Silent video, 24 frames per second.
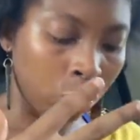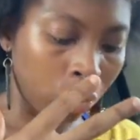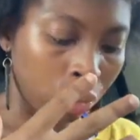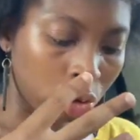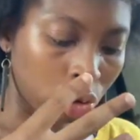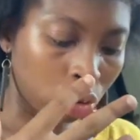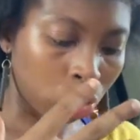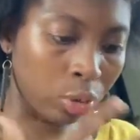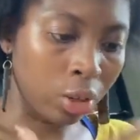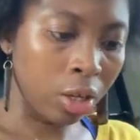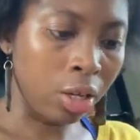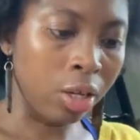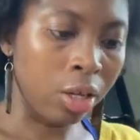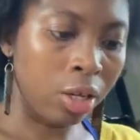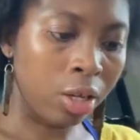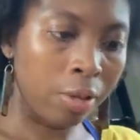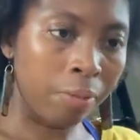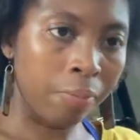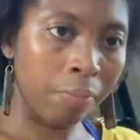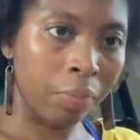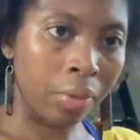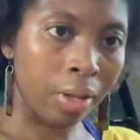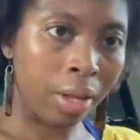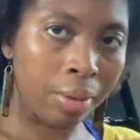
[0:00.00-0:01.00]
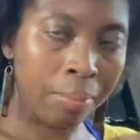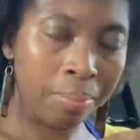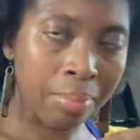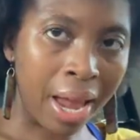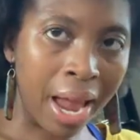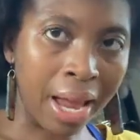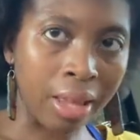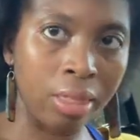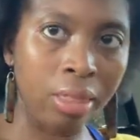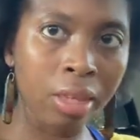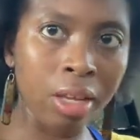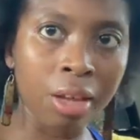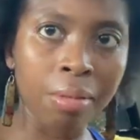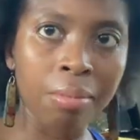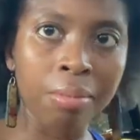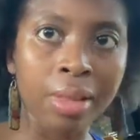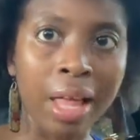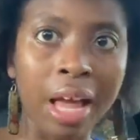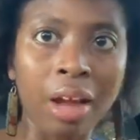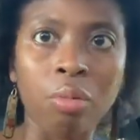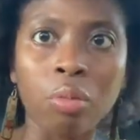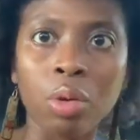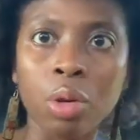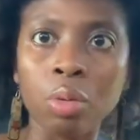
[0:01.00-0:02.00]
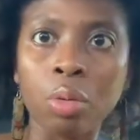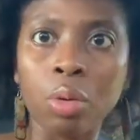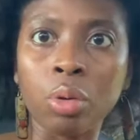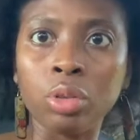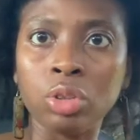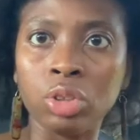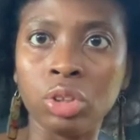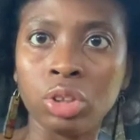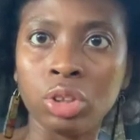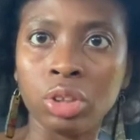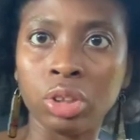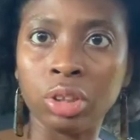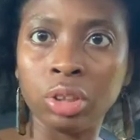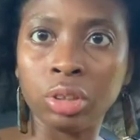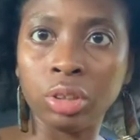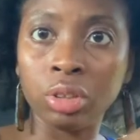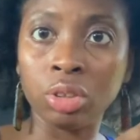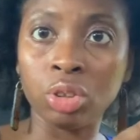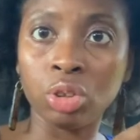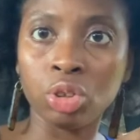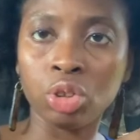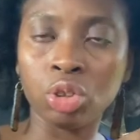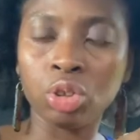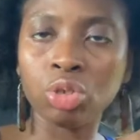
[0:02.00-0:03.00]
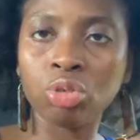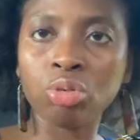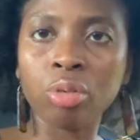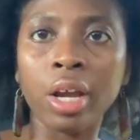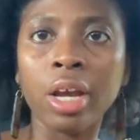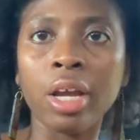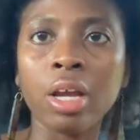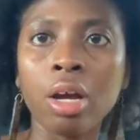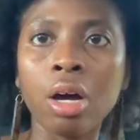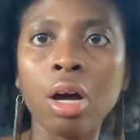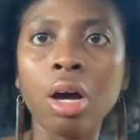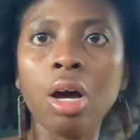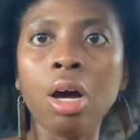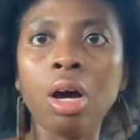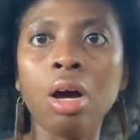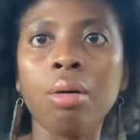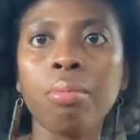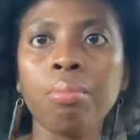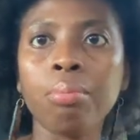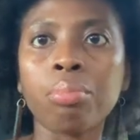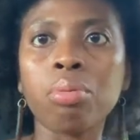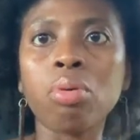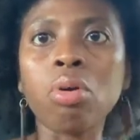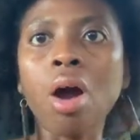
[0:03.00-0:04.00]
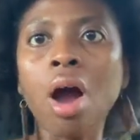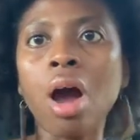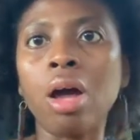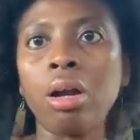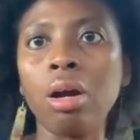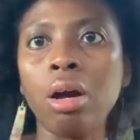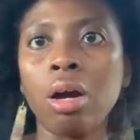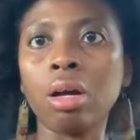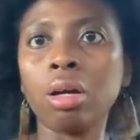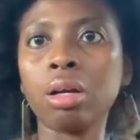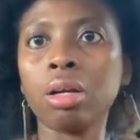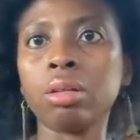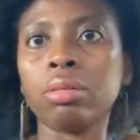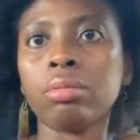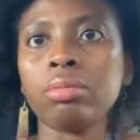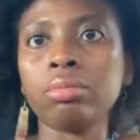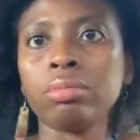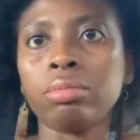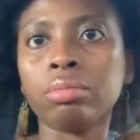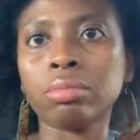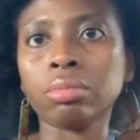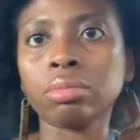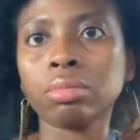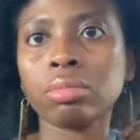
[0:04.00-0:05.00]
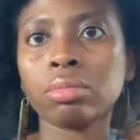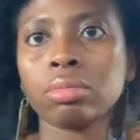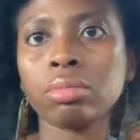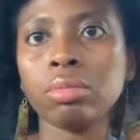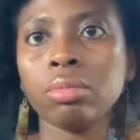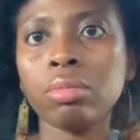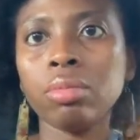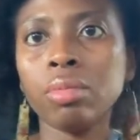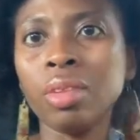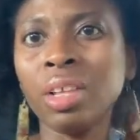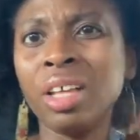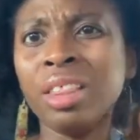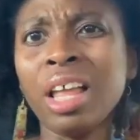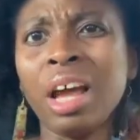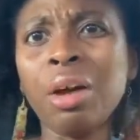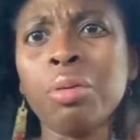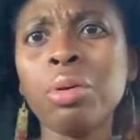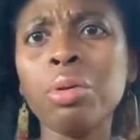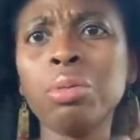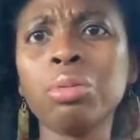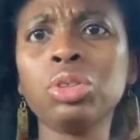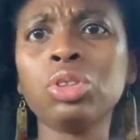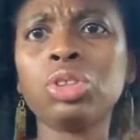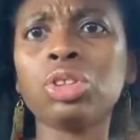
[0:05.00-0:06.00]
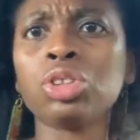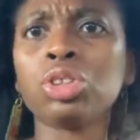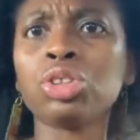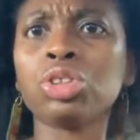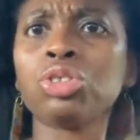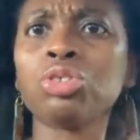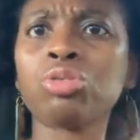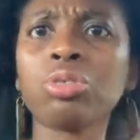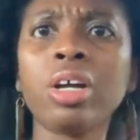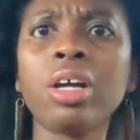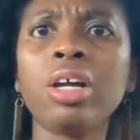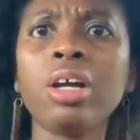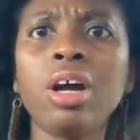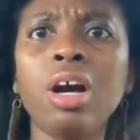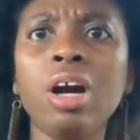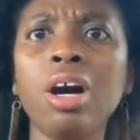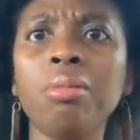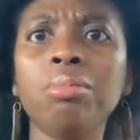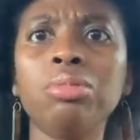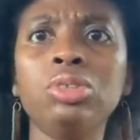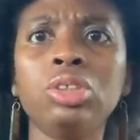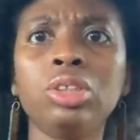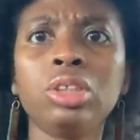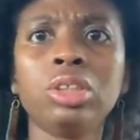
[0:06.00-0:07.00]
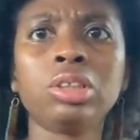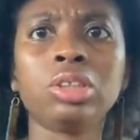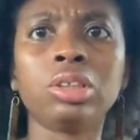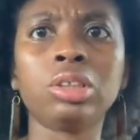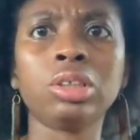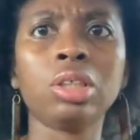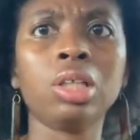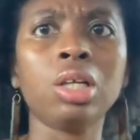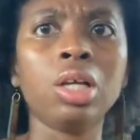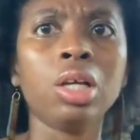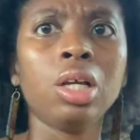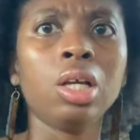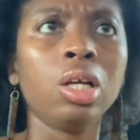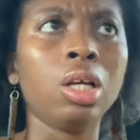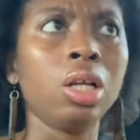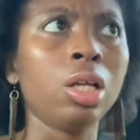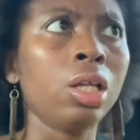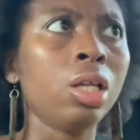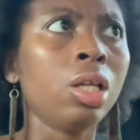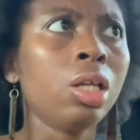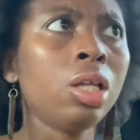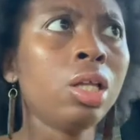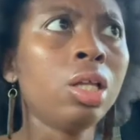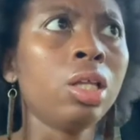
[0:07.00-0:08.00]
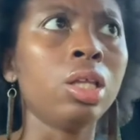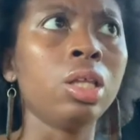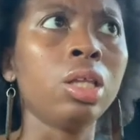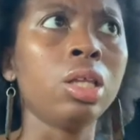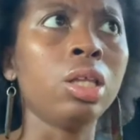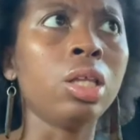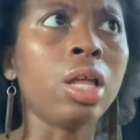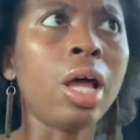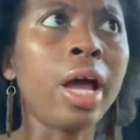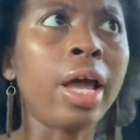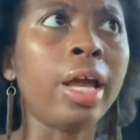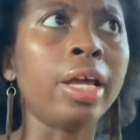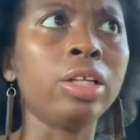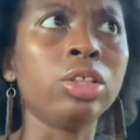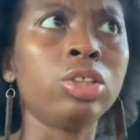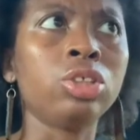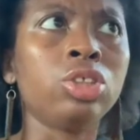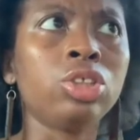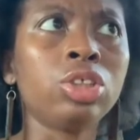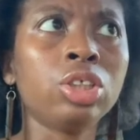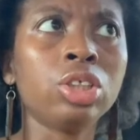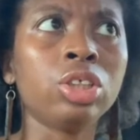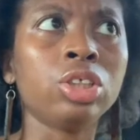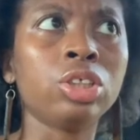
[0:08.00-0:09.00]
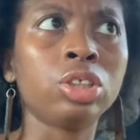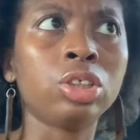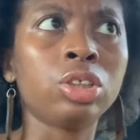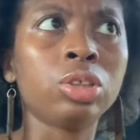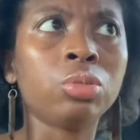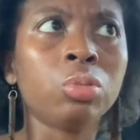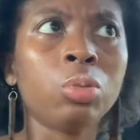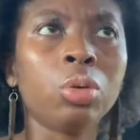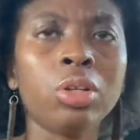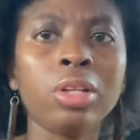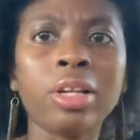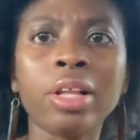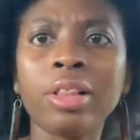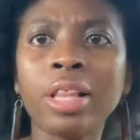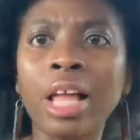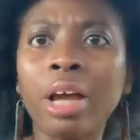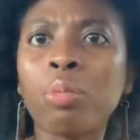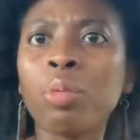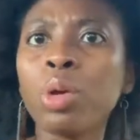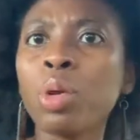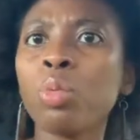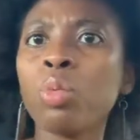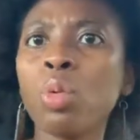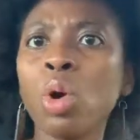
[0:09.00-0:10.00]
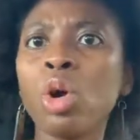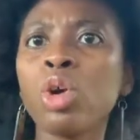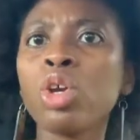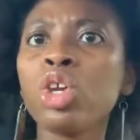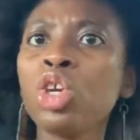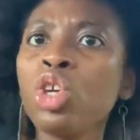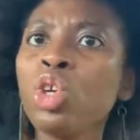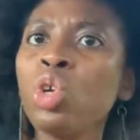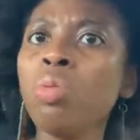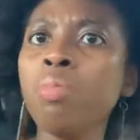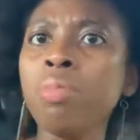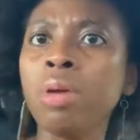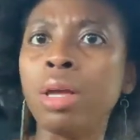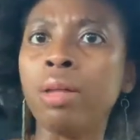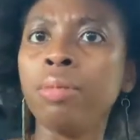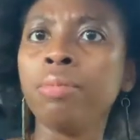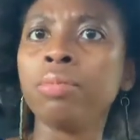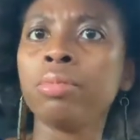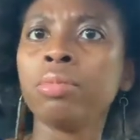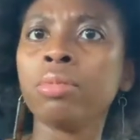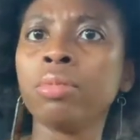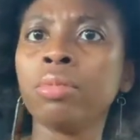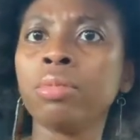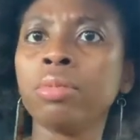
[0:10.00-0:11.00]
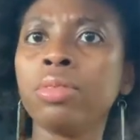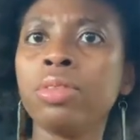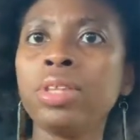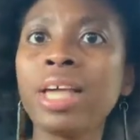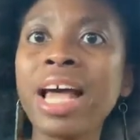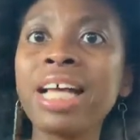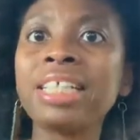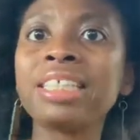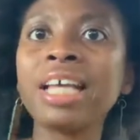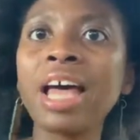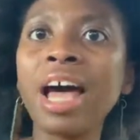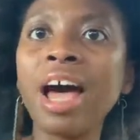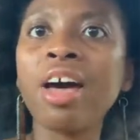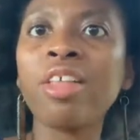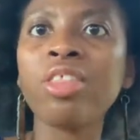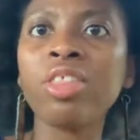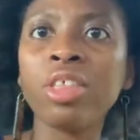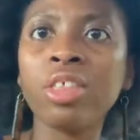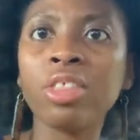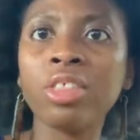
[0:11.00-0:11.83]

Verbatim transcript: treated back then, like we were just straight up product. Like we were just straight up like we weren't human. That's how